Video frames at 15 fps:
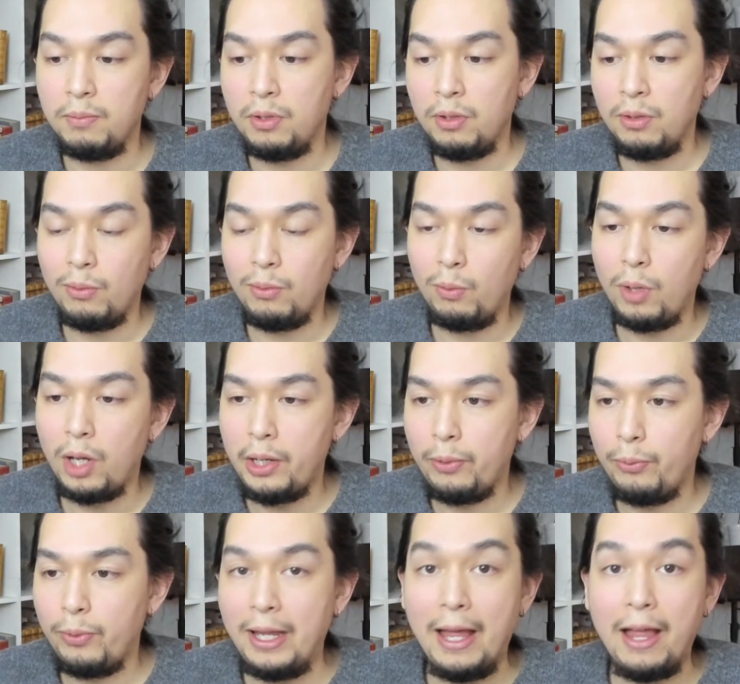what
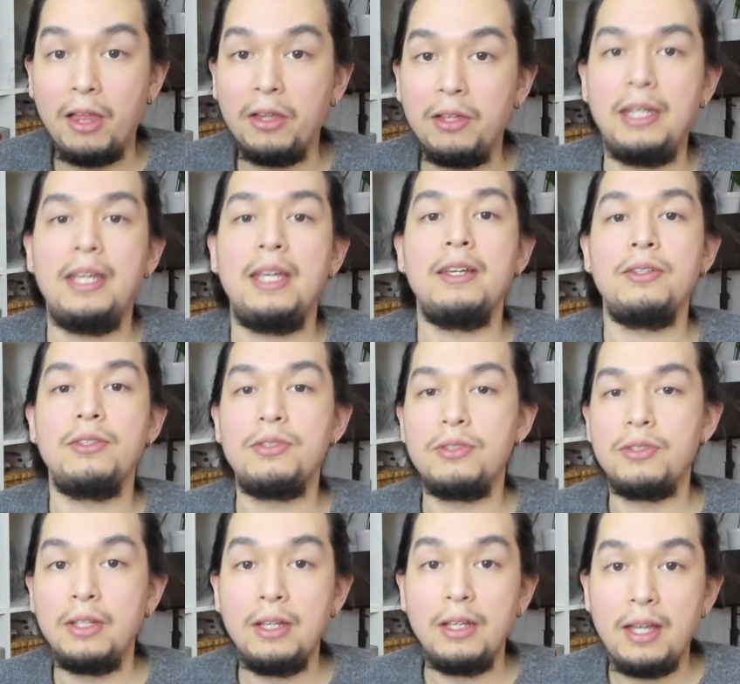reality is.
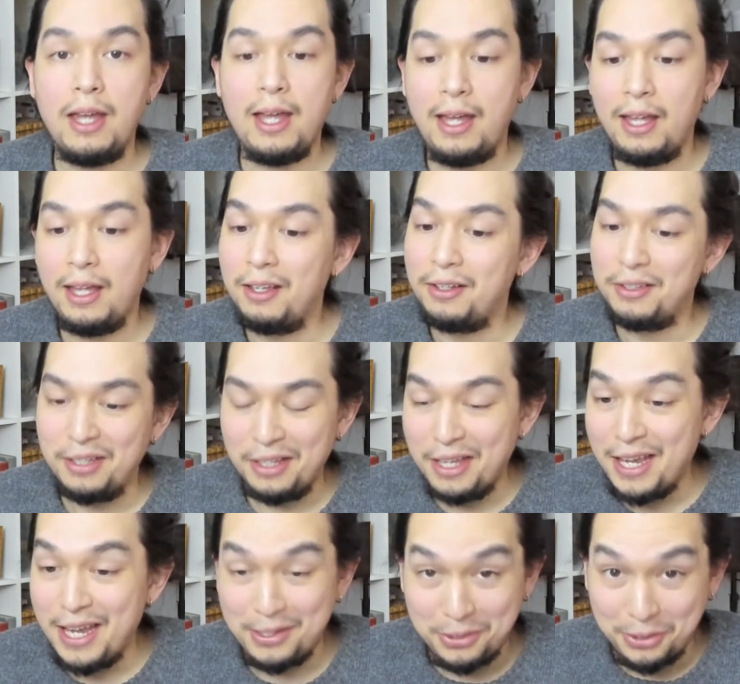And
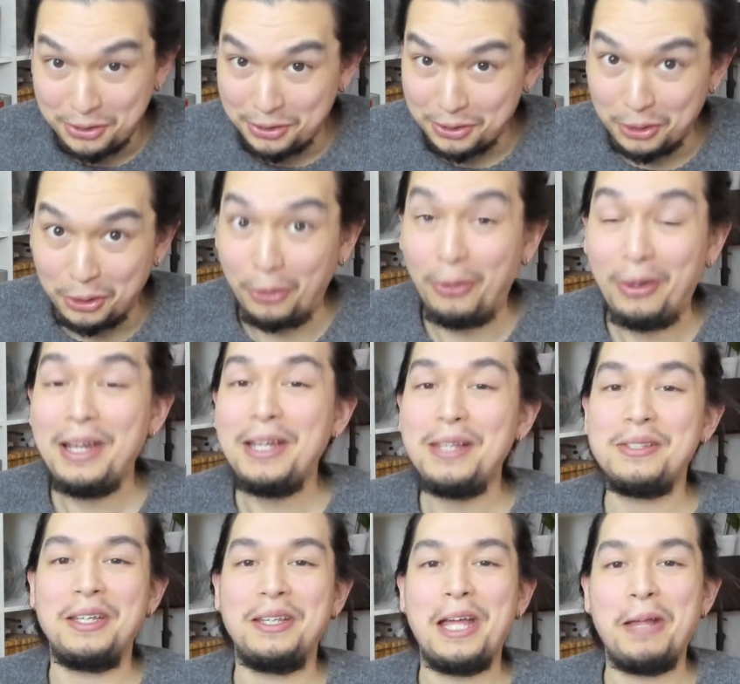it's
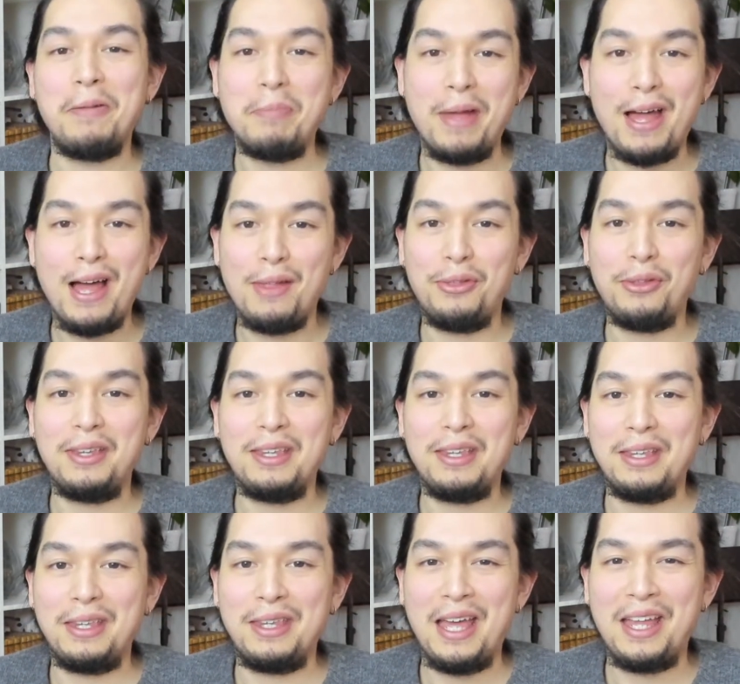crazy that math
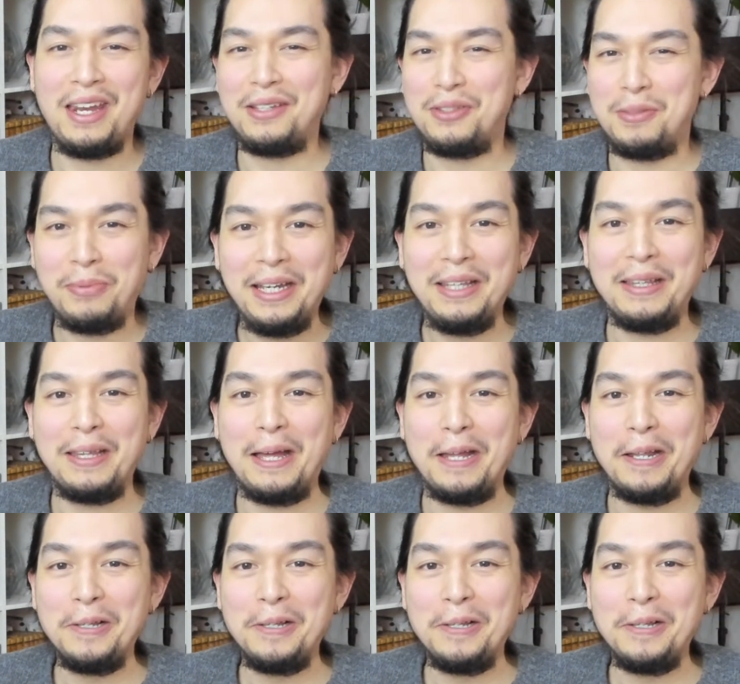can't explain that.